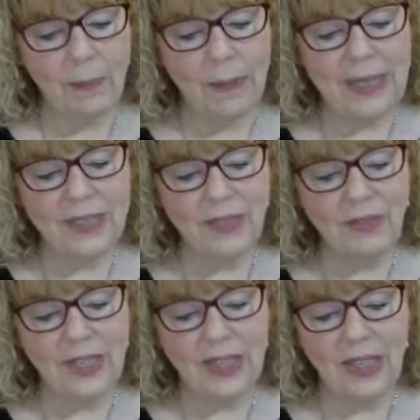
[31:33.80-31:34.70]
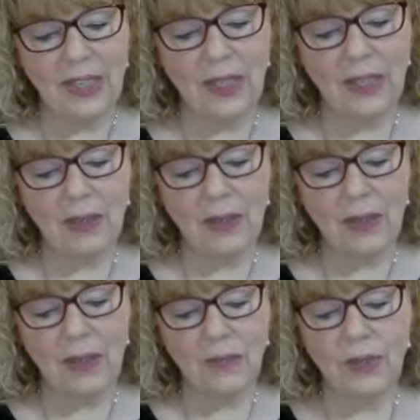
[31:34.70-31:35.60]
positive thinking
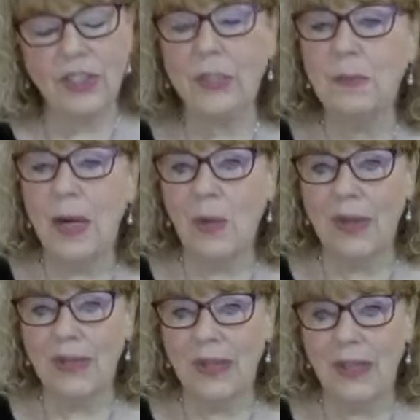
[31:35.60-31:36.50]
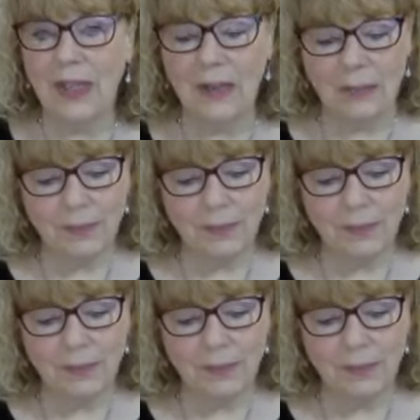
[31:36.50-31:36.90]
versus power thinking.